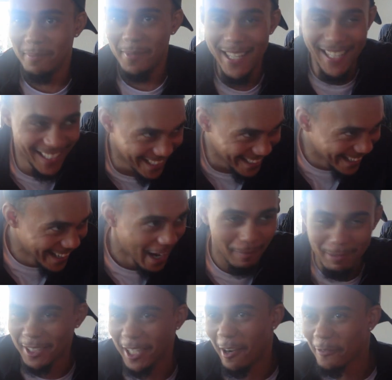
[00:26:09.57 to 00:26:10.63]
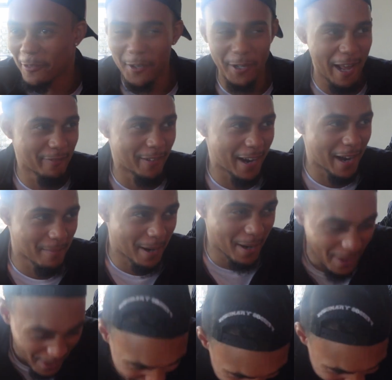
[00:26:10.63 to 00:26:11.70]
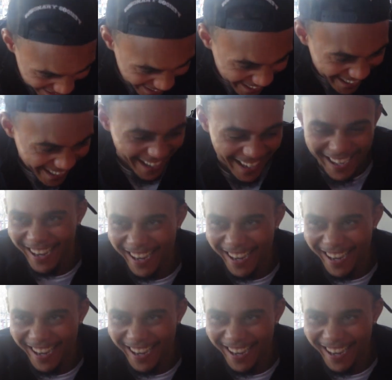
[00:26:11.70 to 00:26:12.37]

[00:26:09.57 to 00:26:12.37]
of me. I'm trying to feel that vibe.